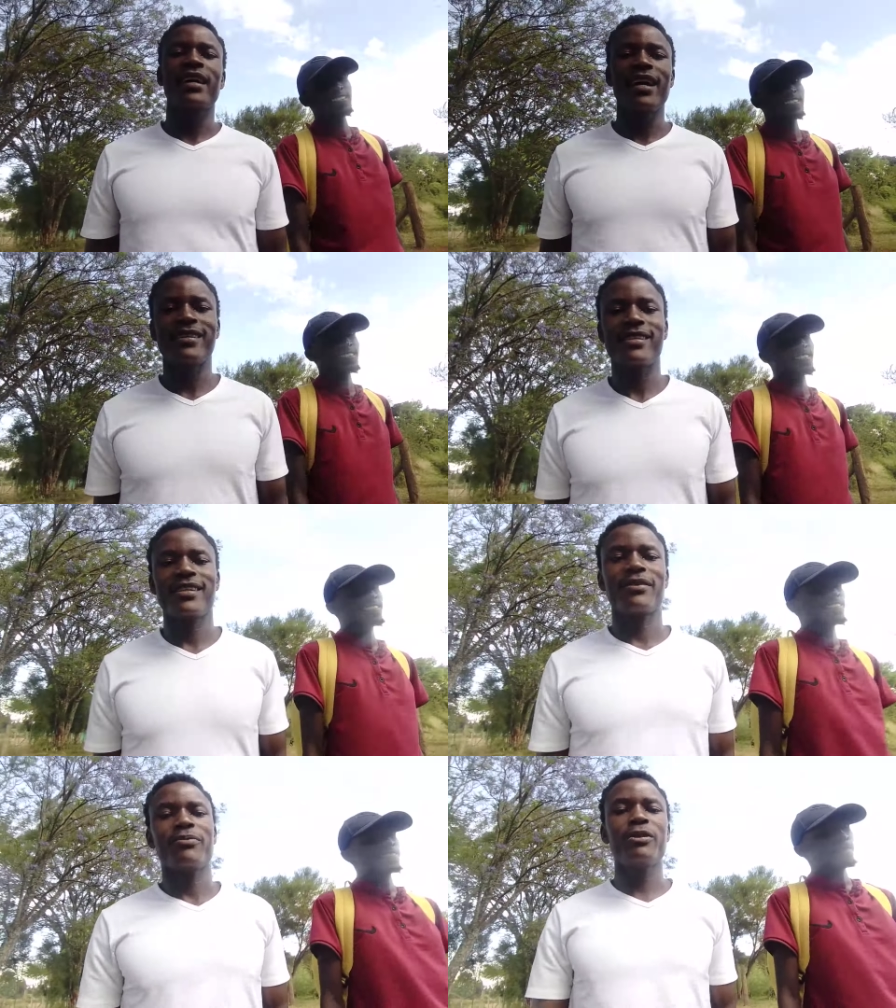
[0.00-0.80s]

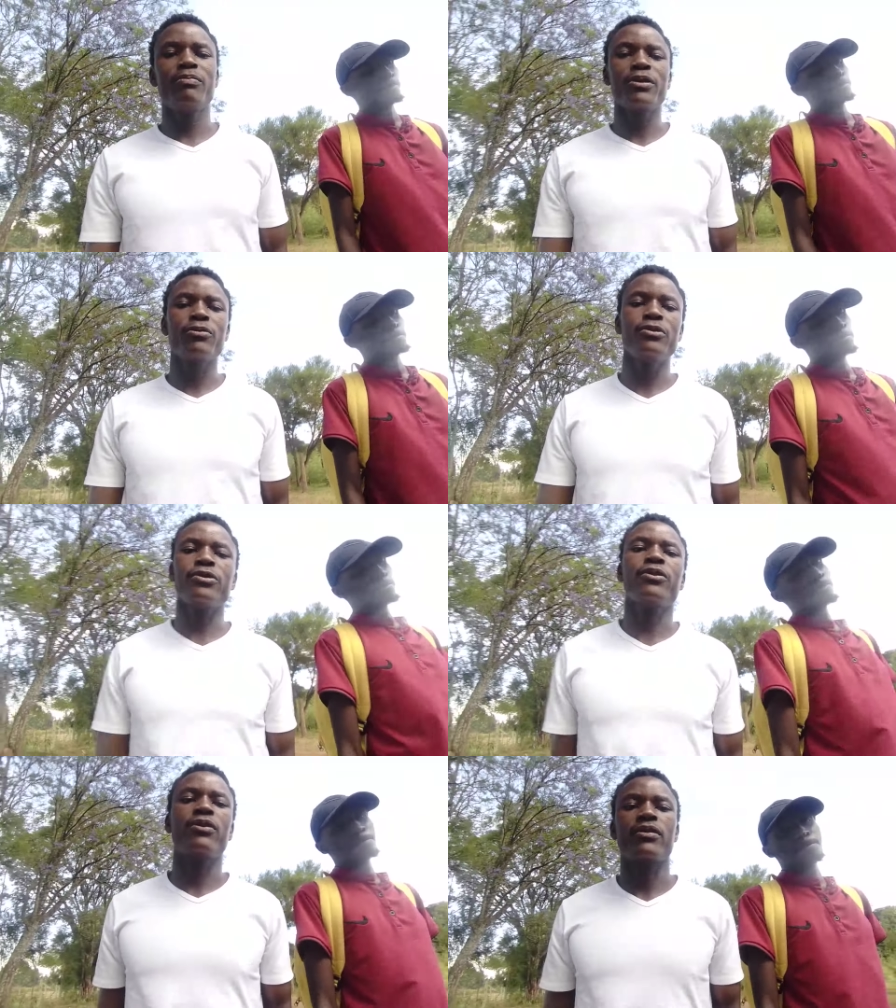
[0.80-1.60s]
guys will be good
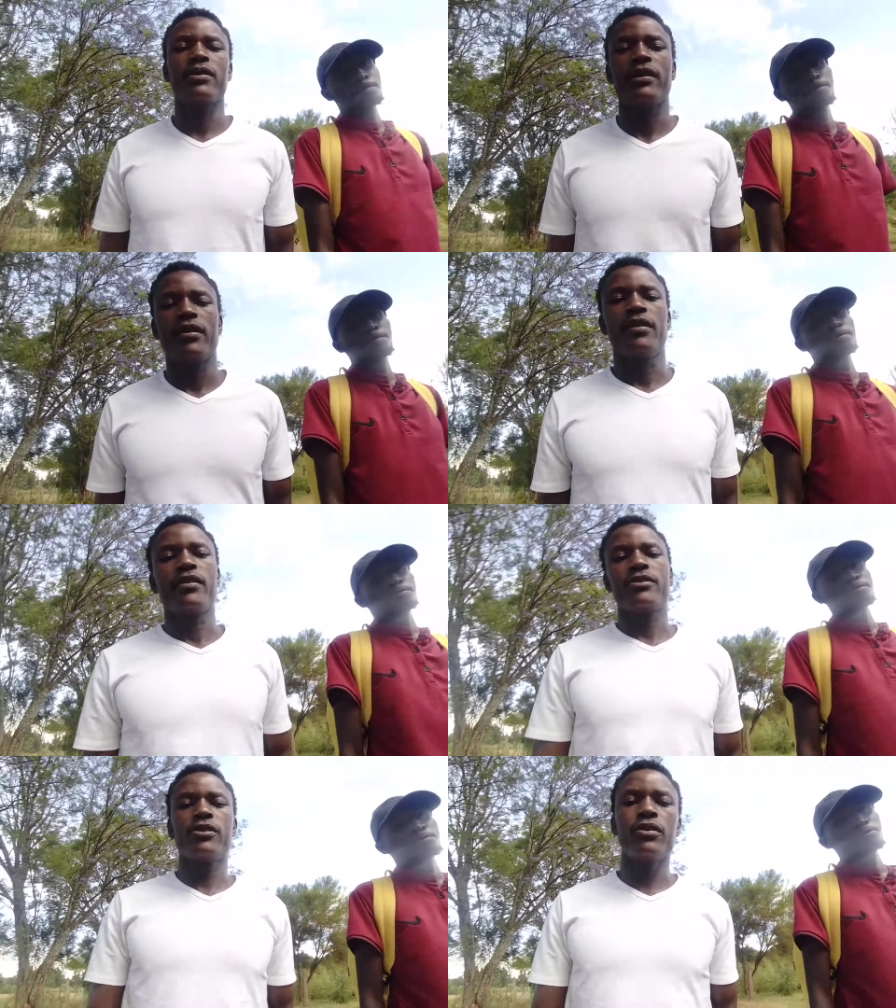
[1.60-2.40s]
to go
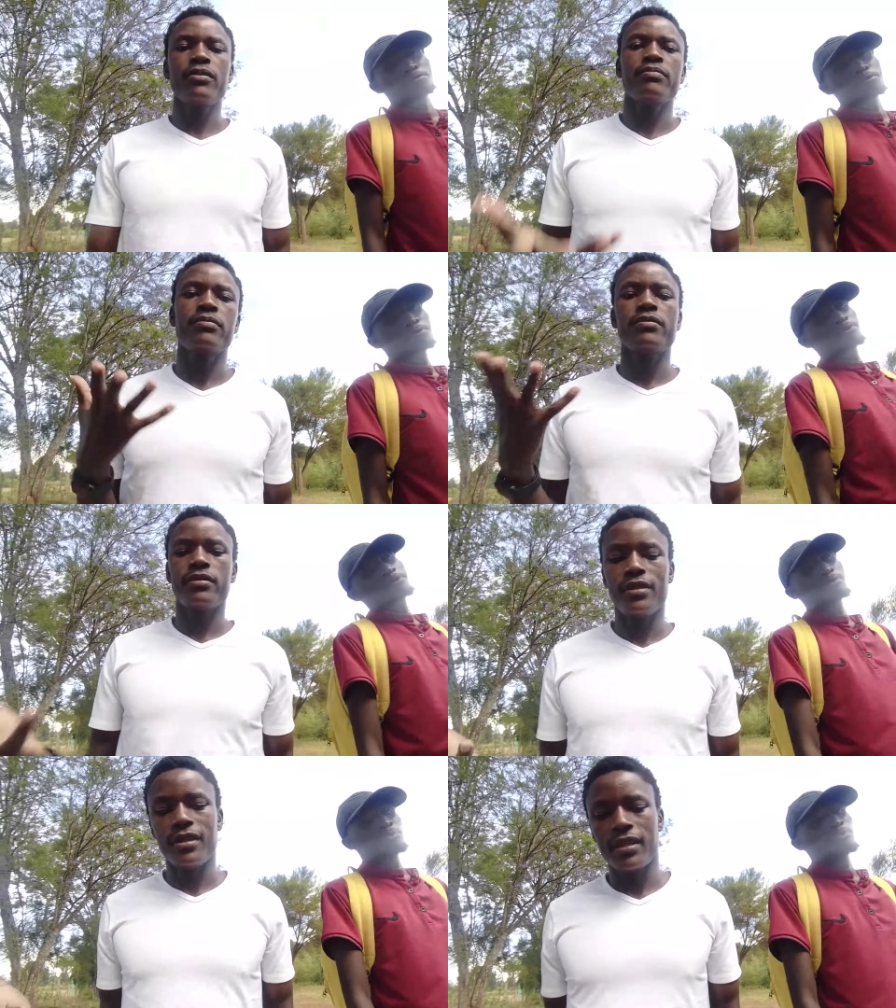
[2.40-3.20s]
so
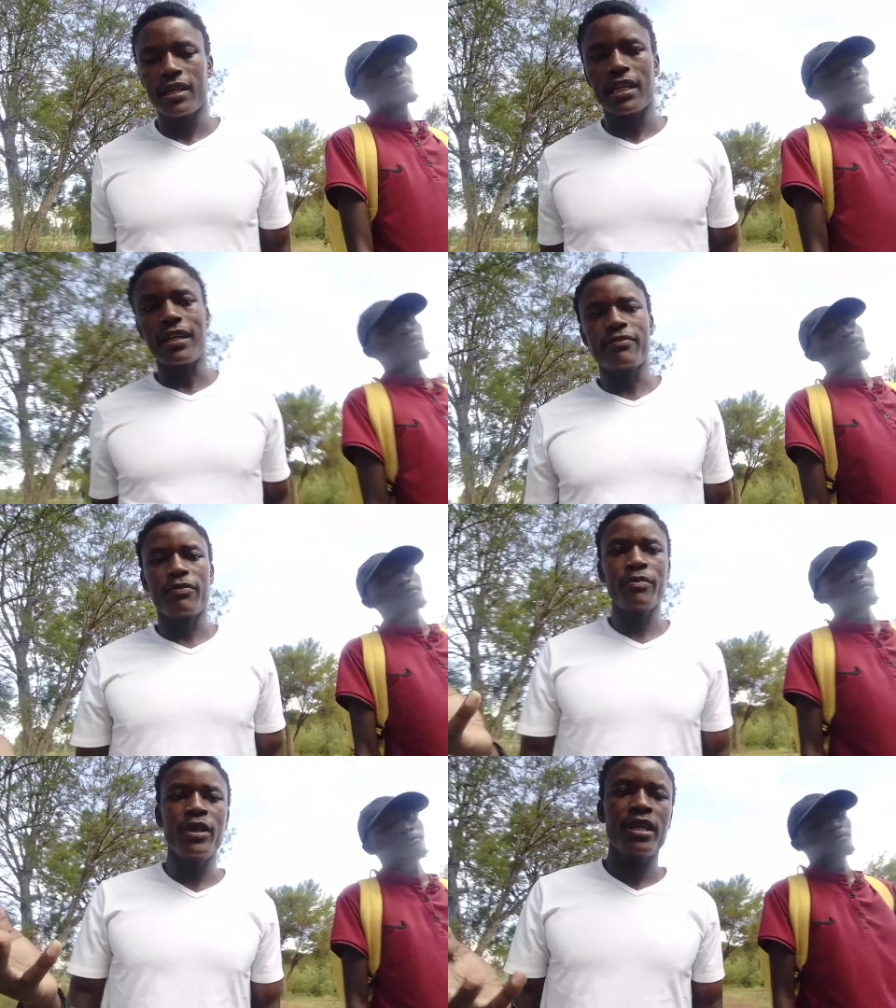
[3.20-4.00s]
as
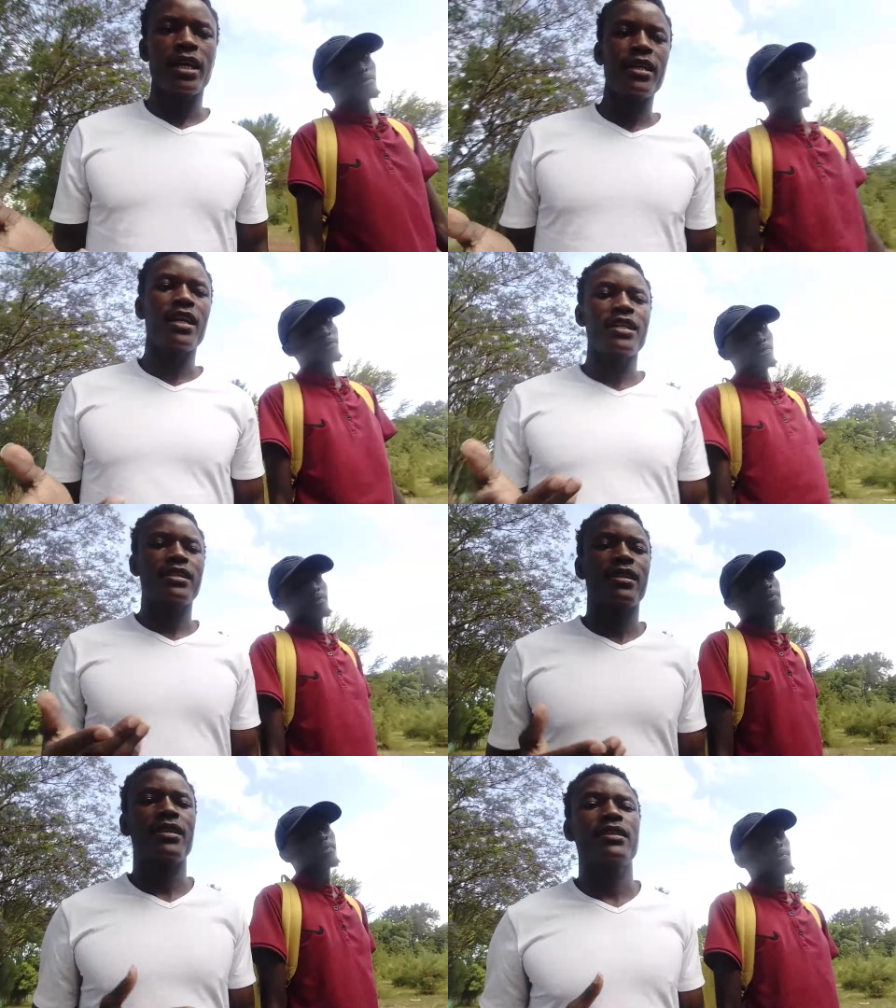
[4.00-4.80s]
for me i
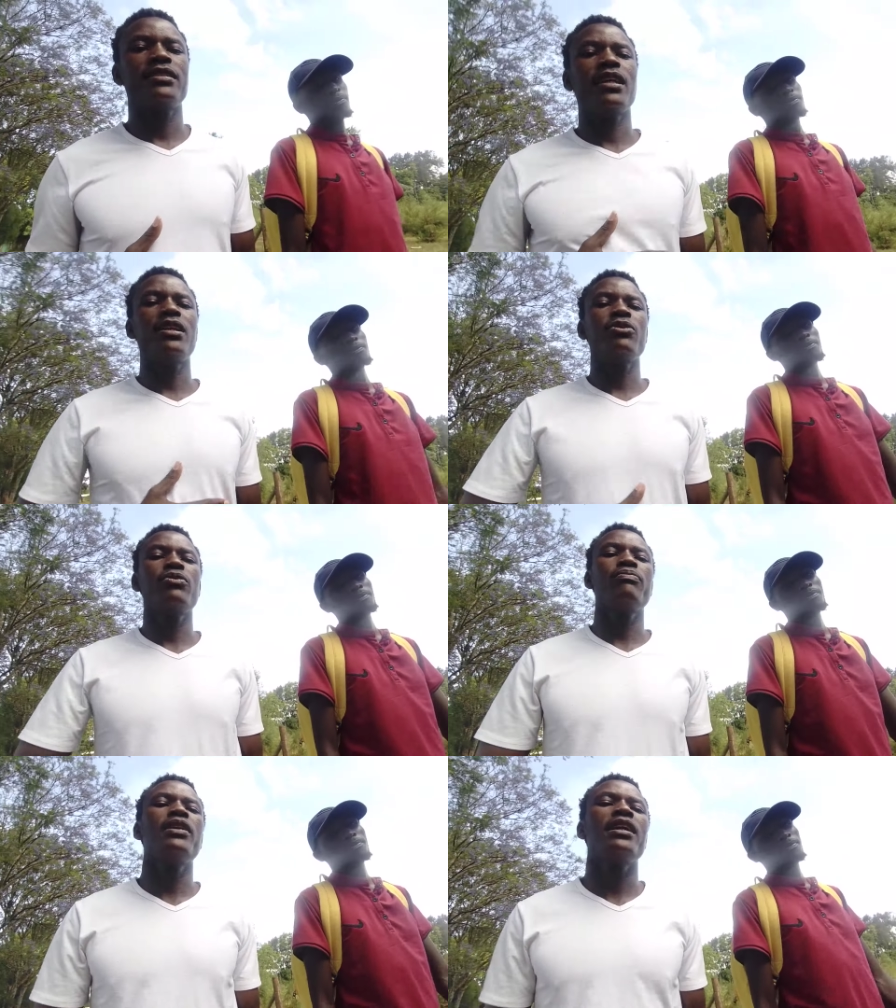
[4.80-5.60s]
just tell
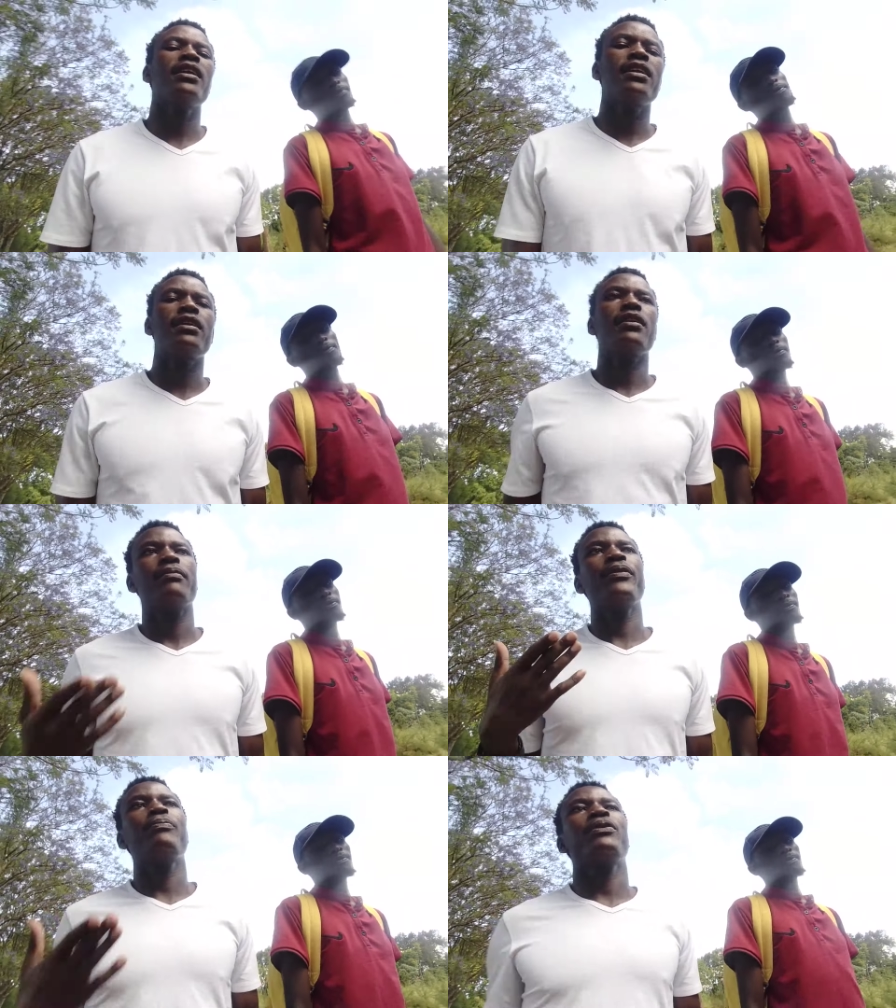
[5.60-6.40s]
you be ready
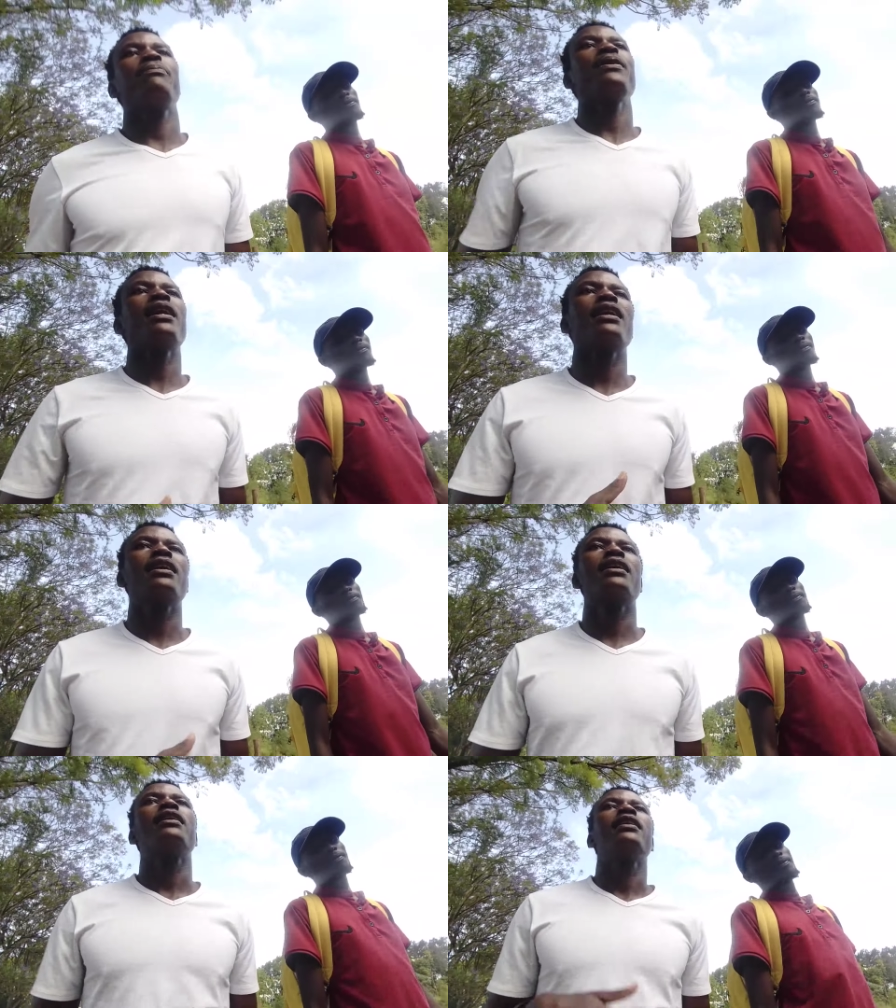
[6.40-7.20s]
be prepared
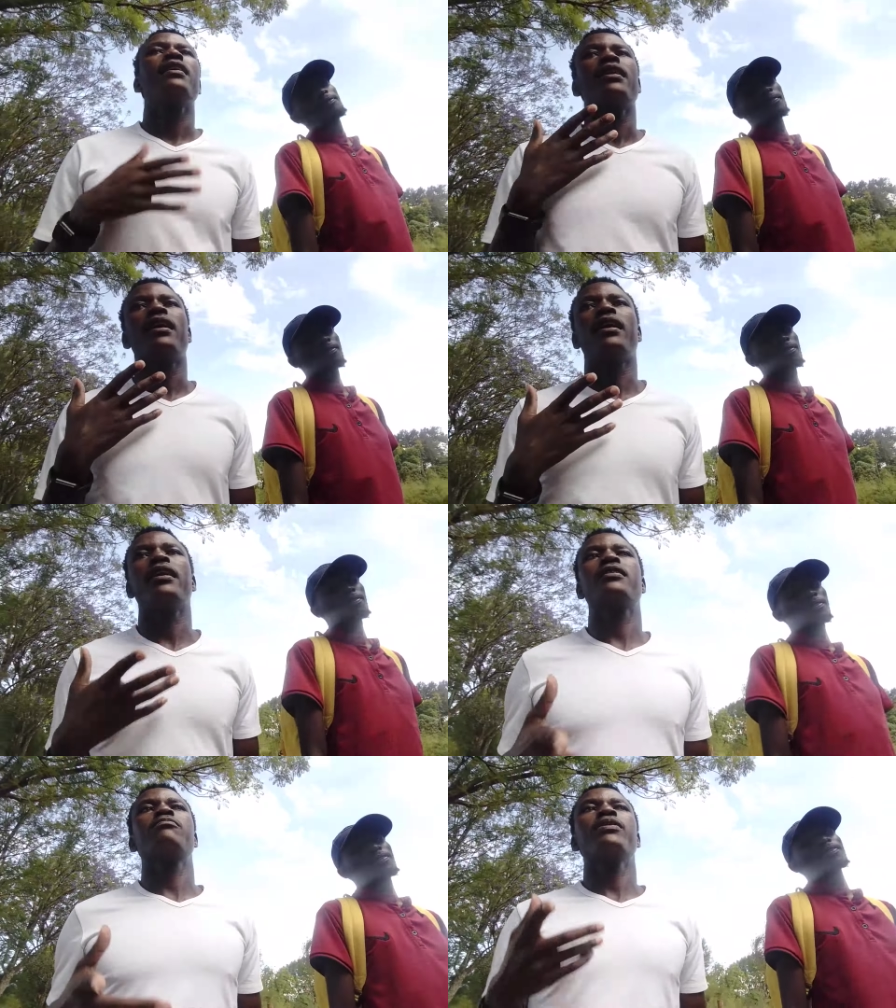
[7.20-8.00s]
uh,
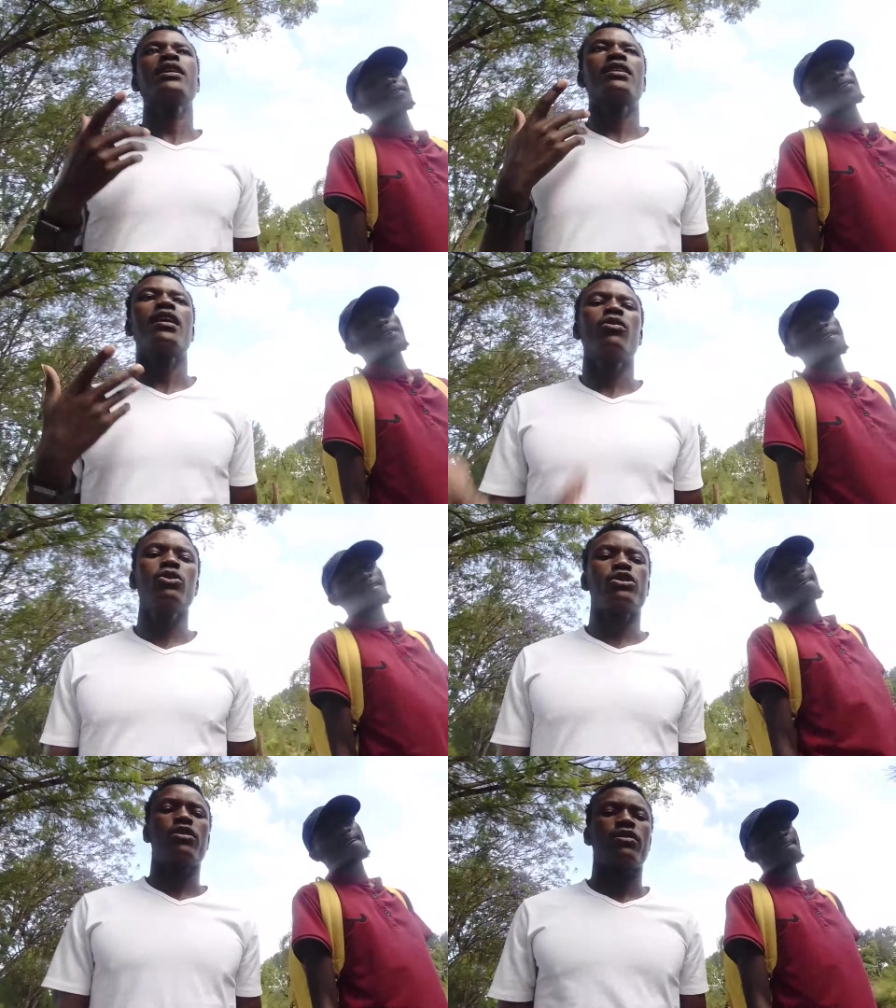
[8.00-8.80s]
expect a lot